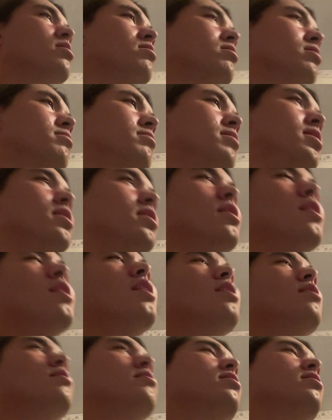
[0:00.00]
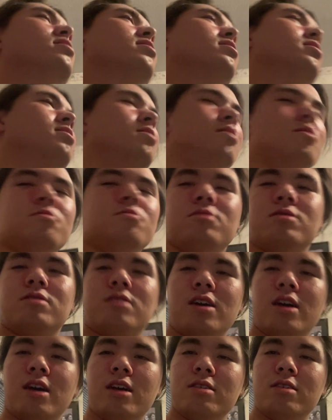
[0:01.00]
we made out and those
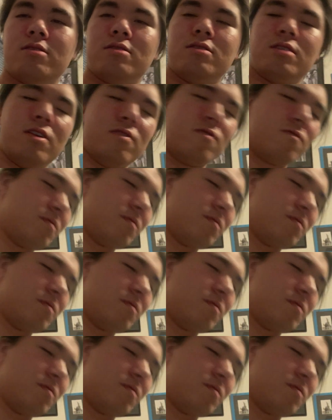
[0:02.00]
kind of stuff,